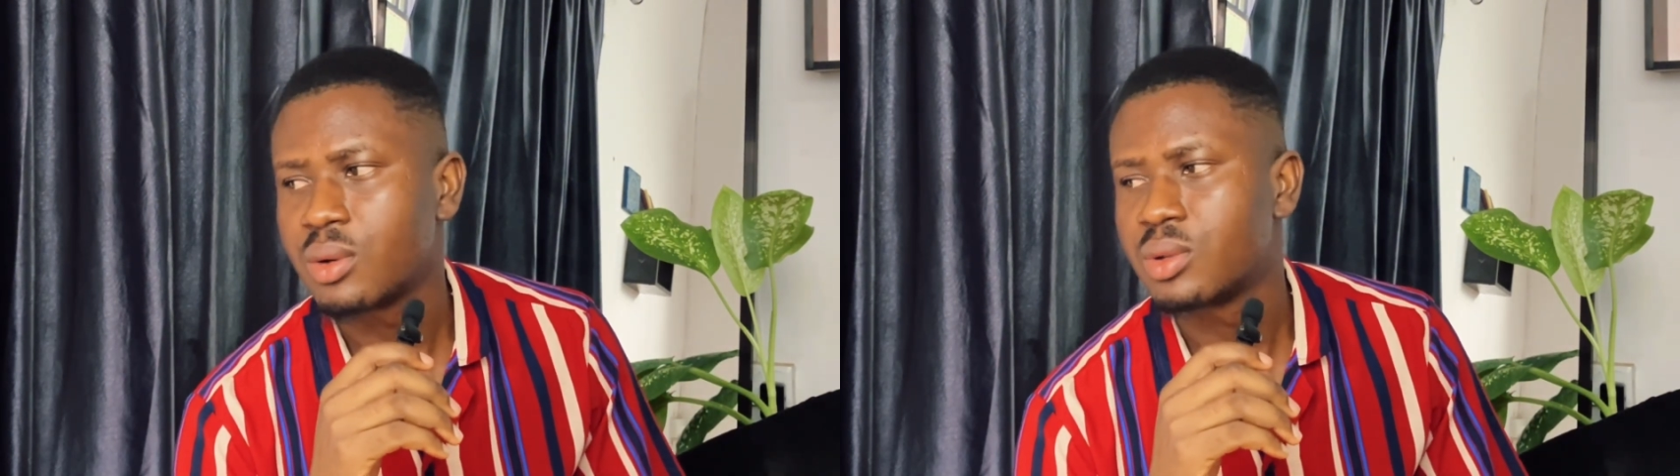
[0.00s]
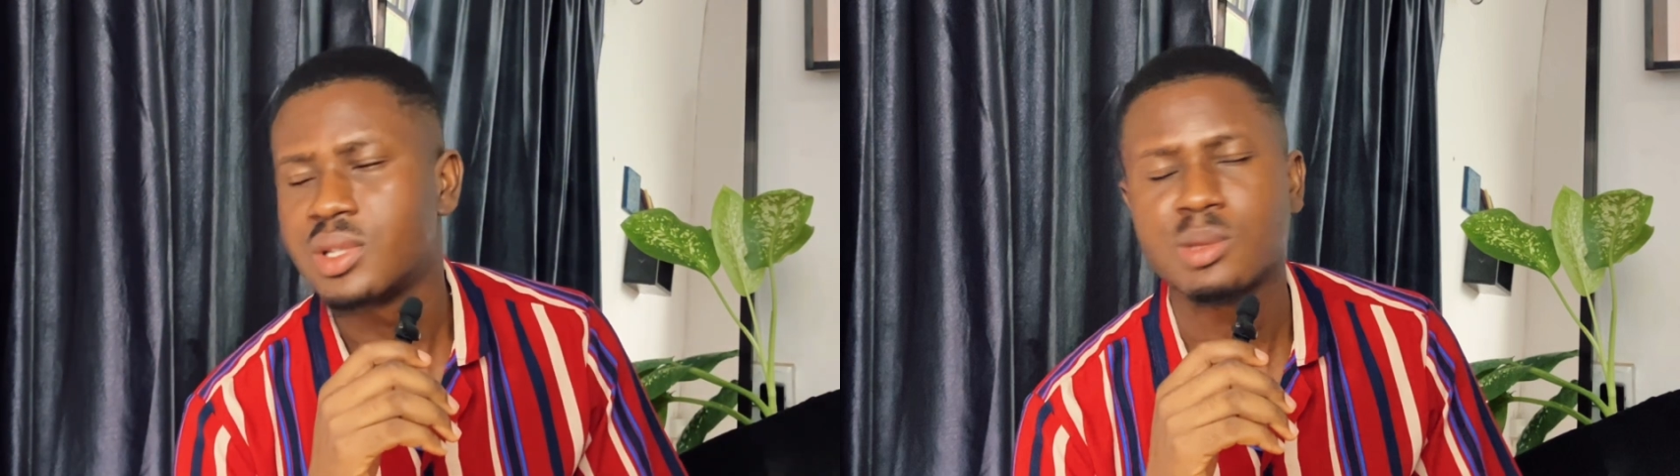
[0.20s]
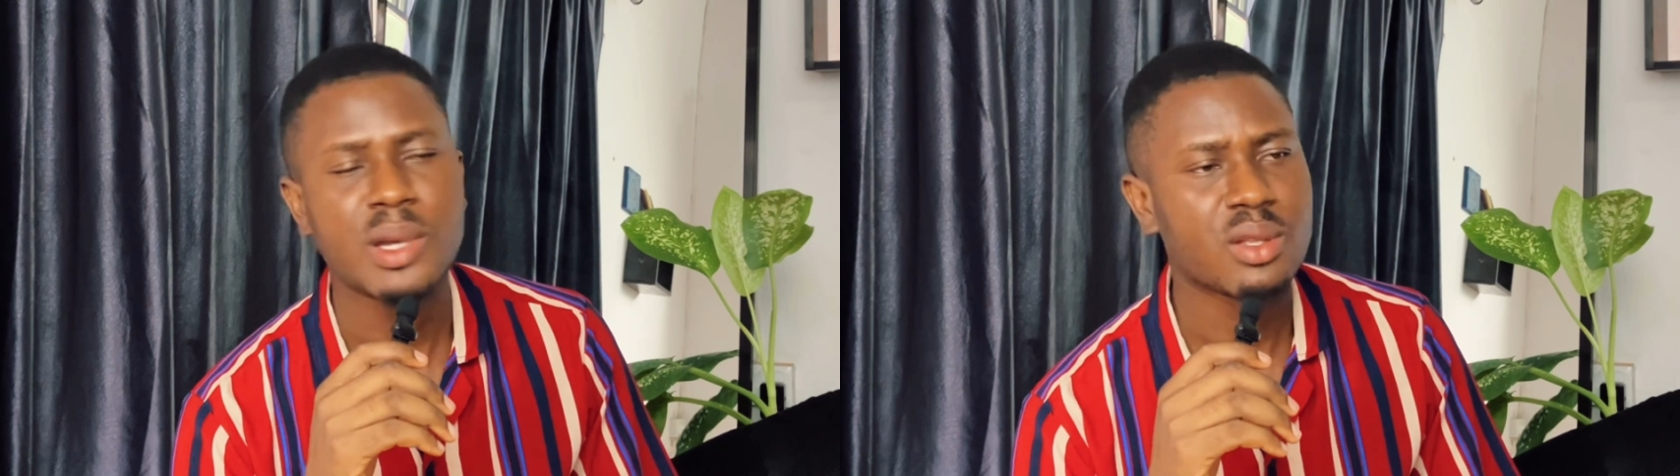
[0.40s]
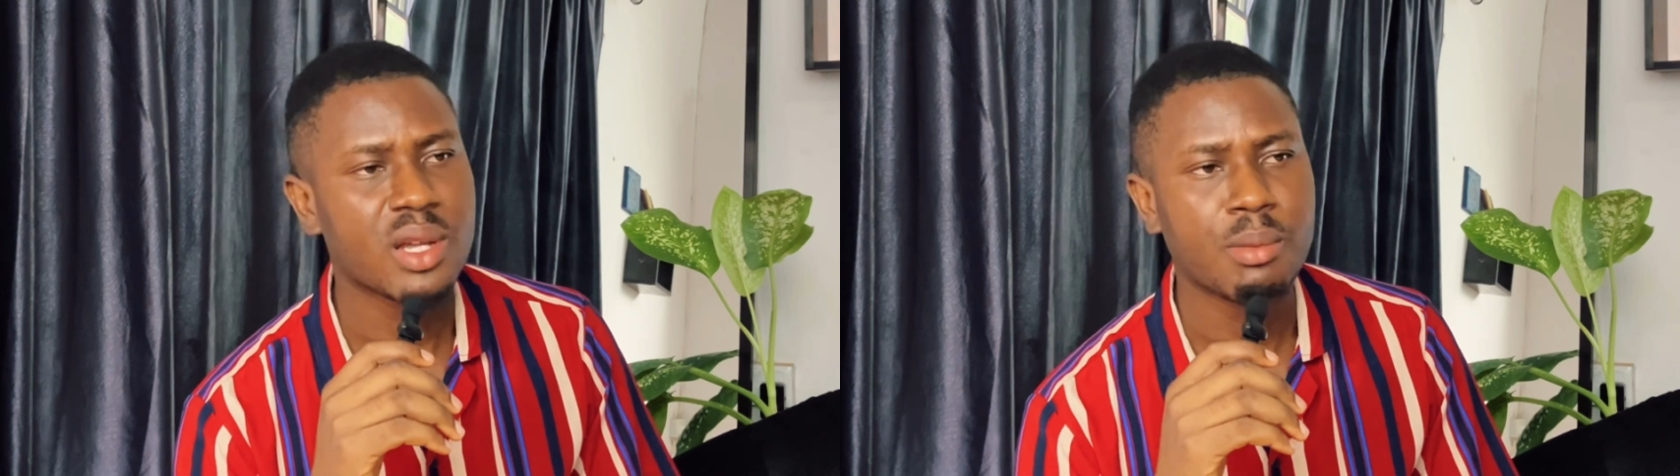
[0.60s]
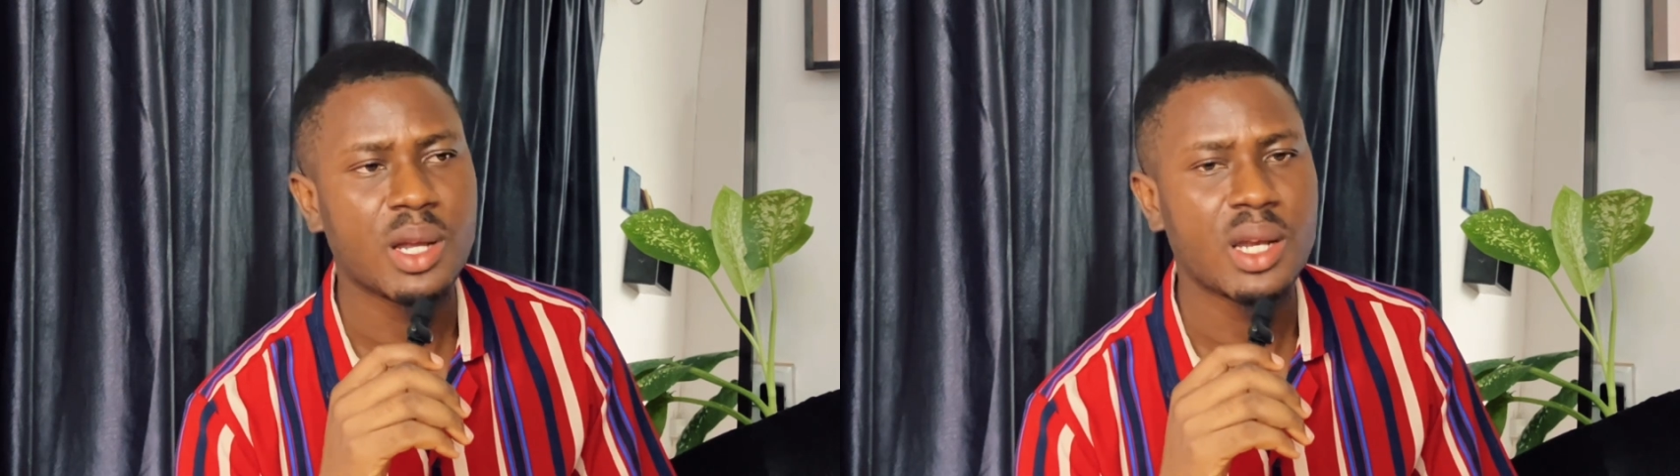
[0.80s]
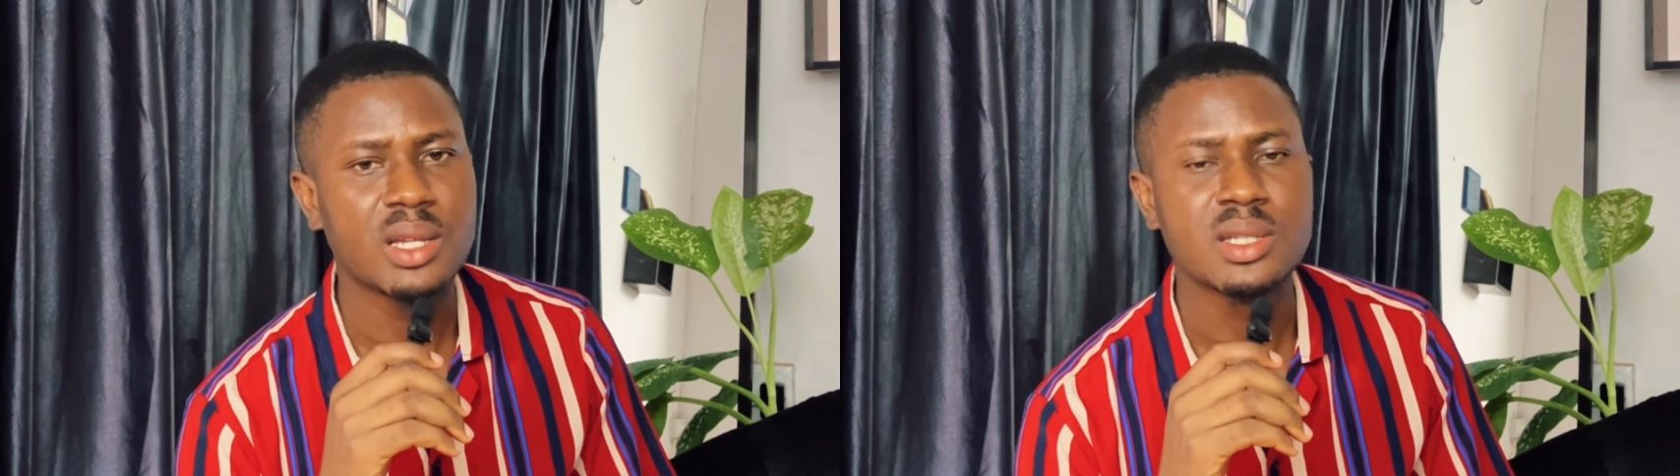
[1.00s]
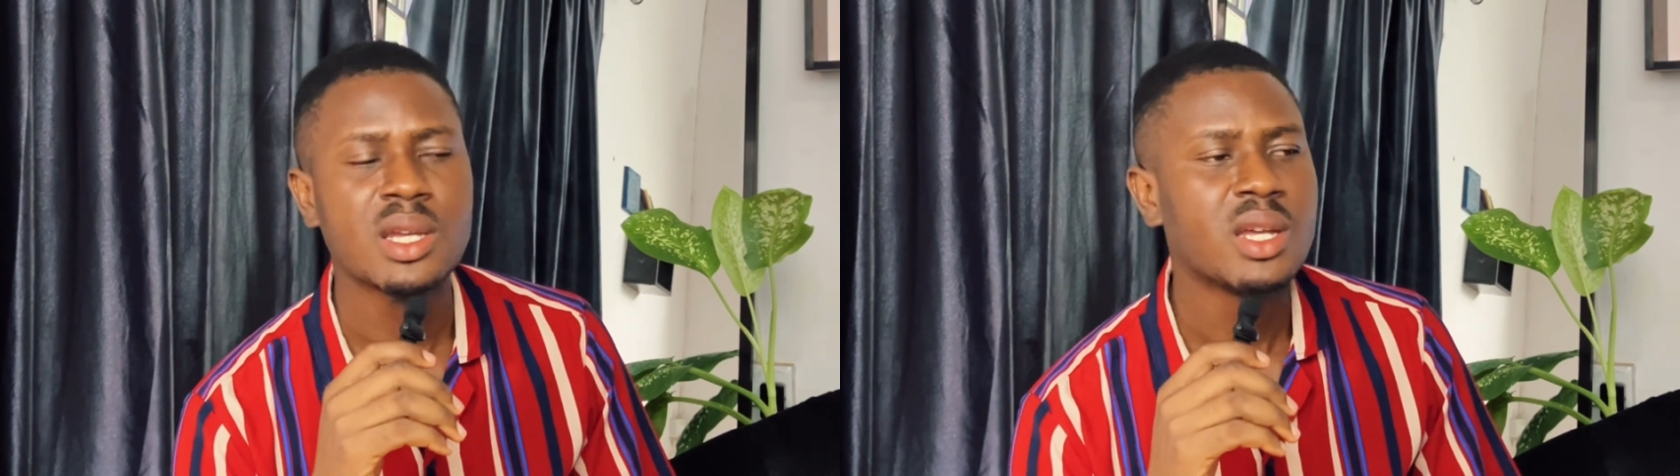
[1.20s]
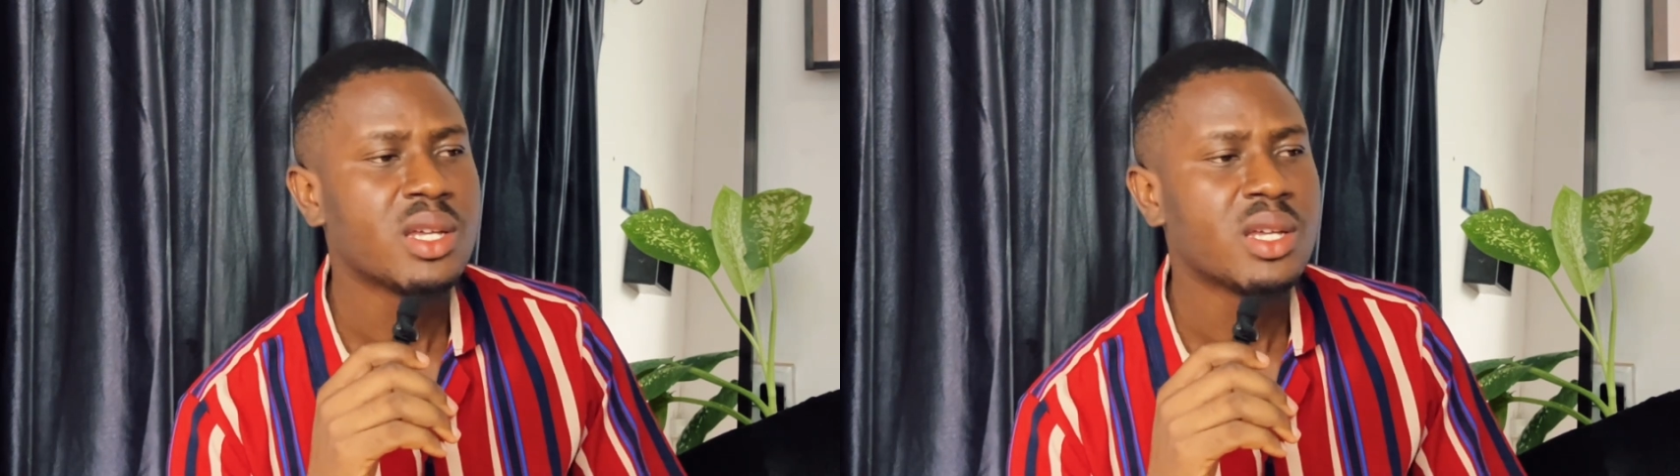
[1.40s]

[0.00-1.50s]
oh, this is my total balance,